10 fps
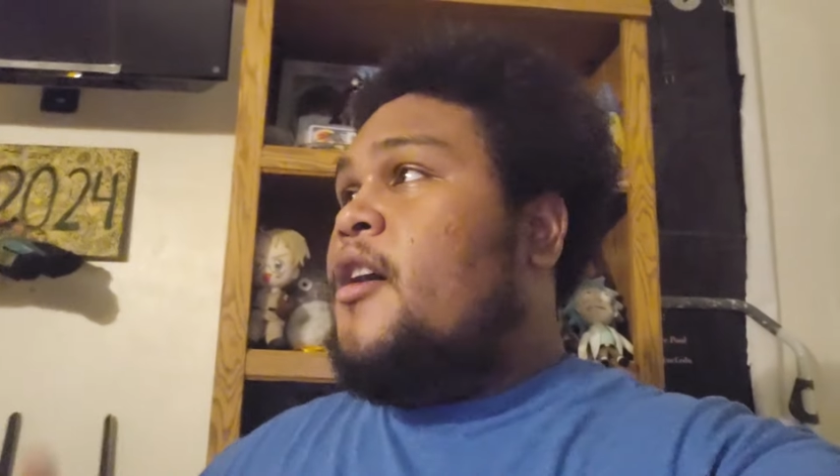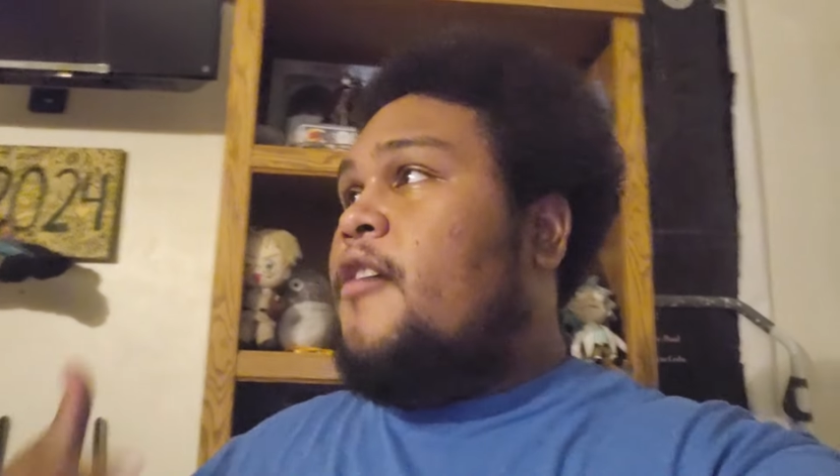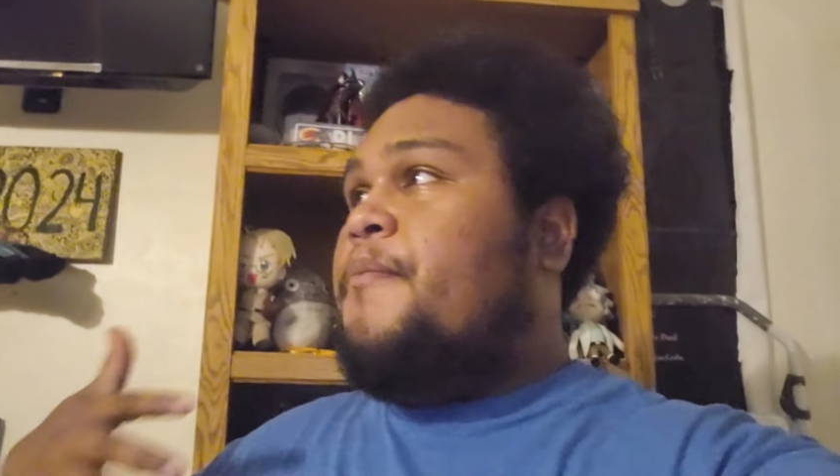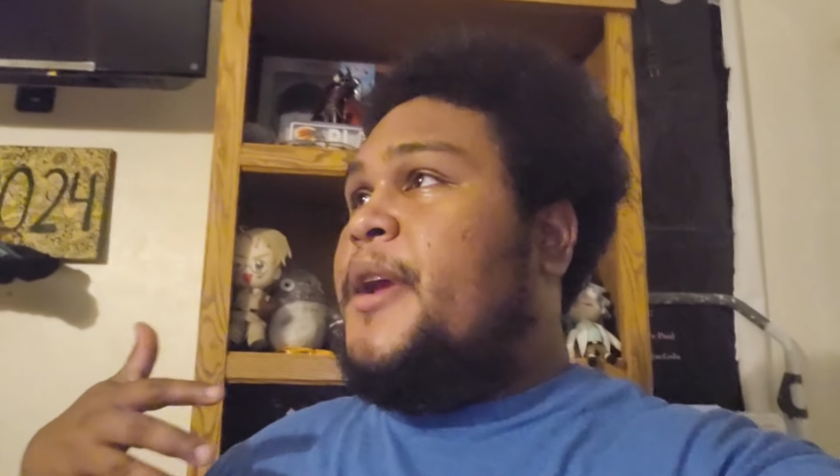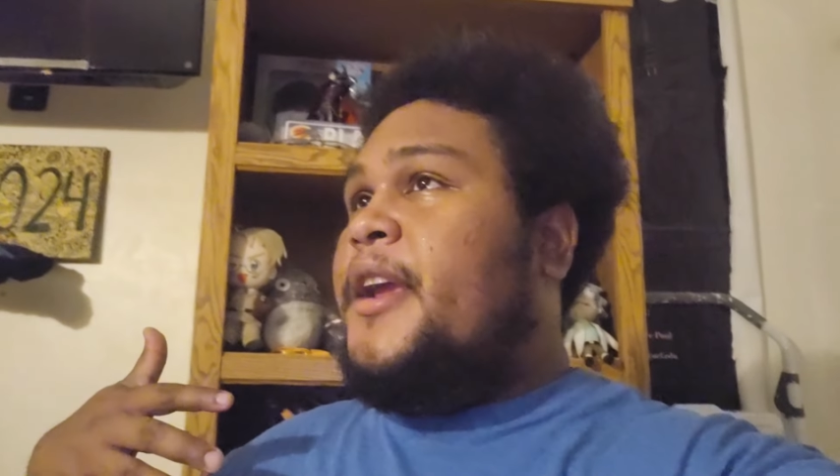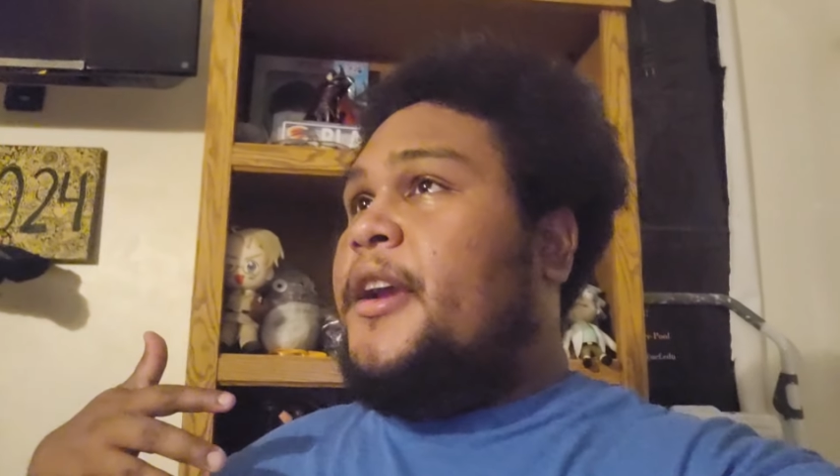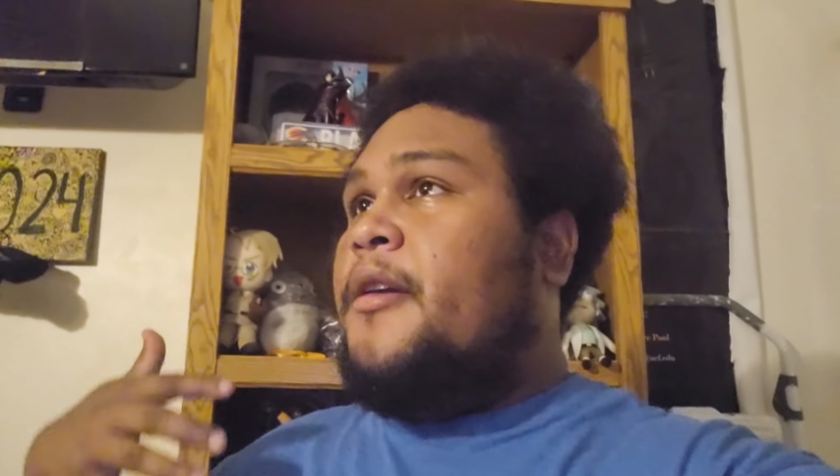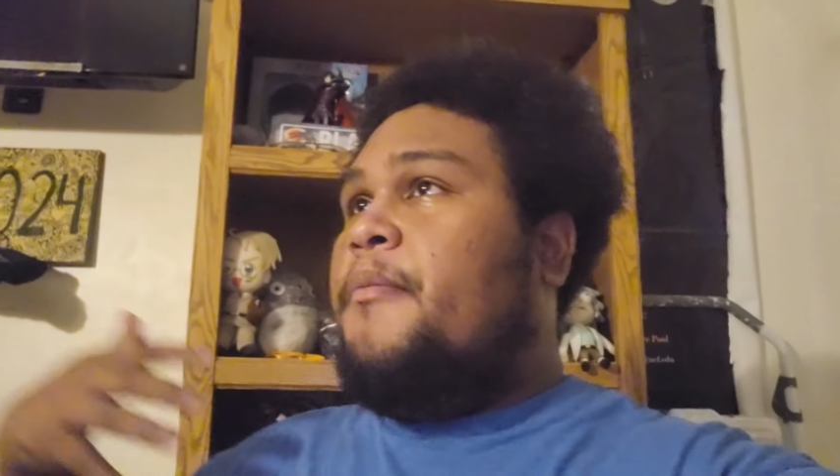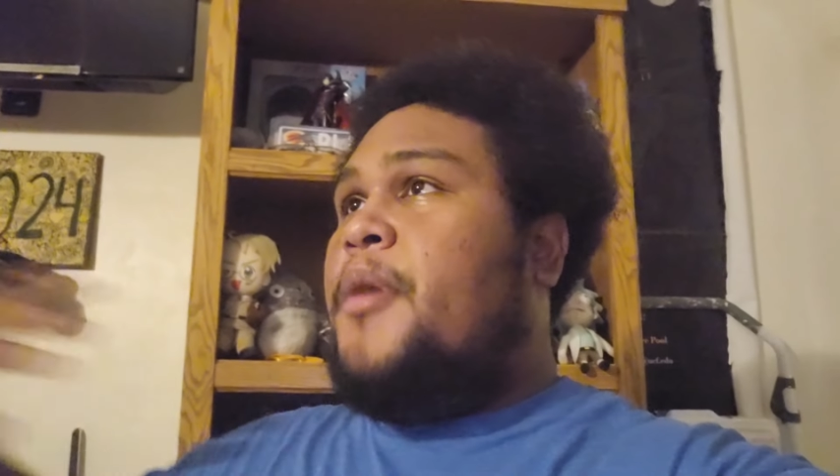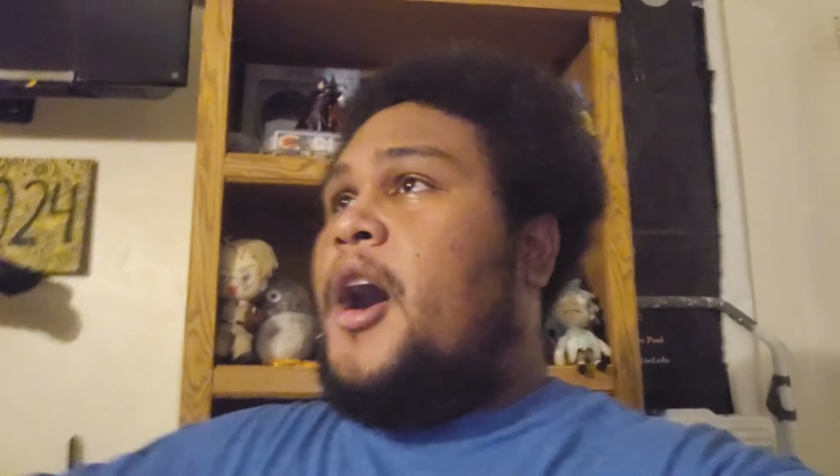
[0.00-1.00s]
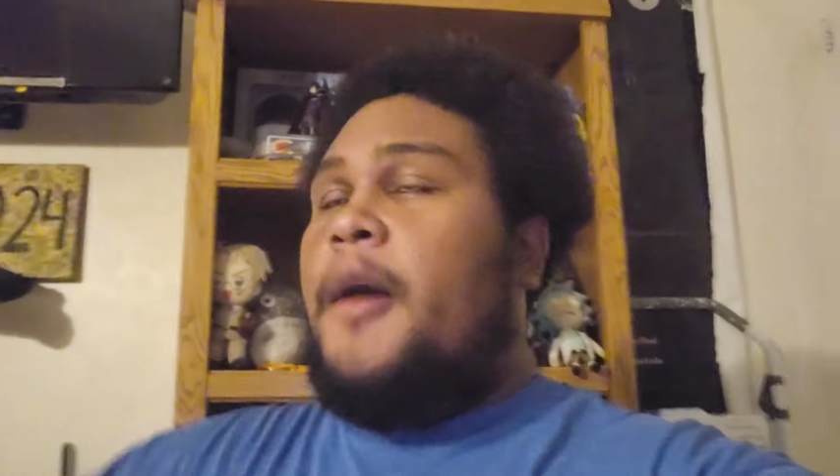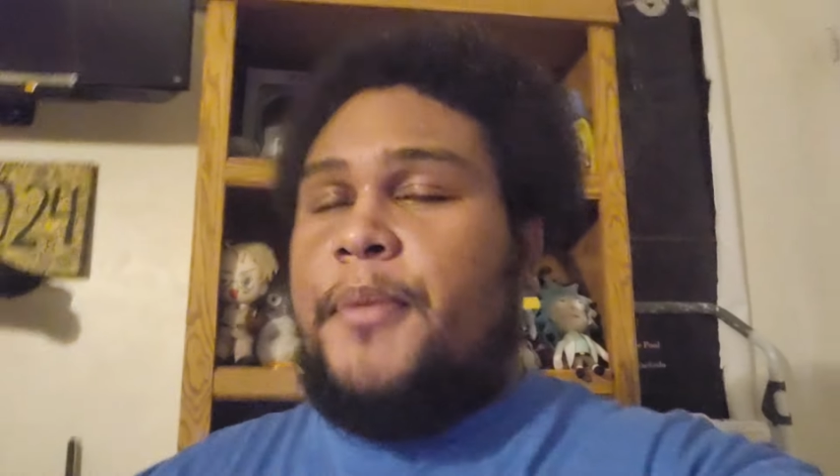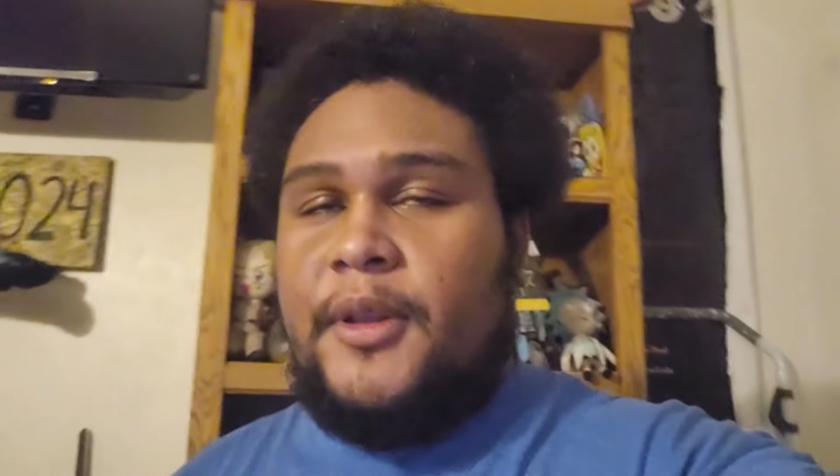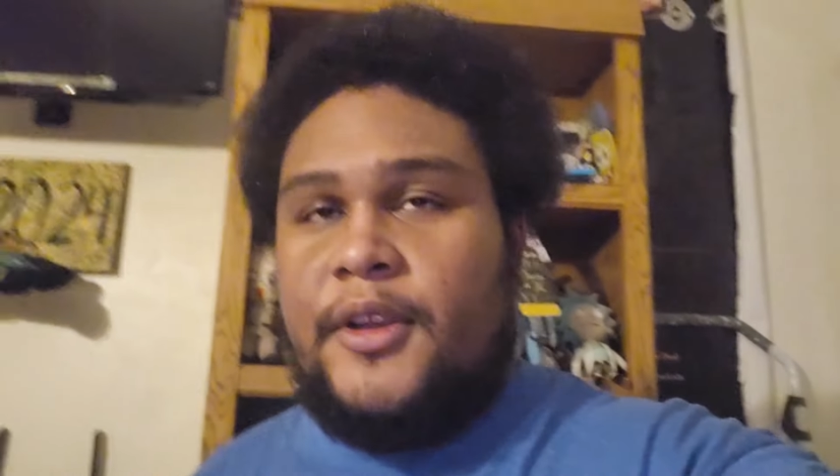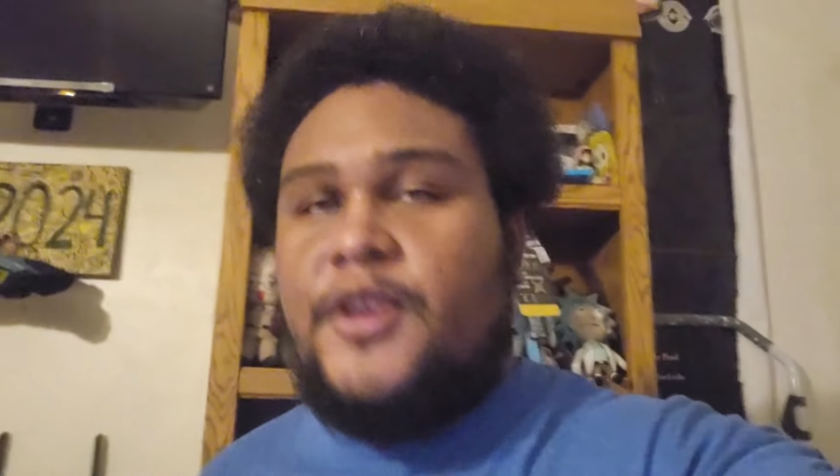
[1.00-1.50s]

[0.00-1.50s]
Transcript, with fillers: of being popular.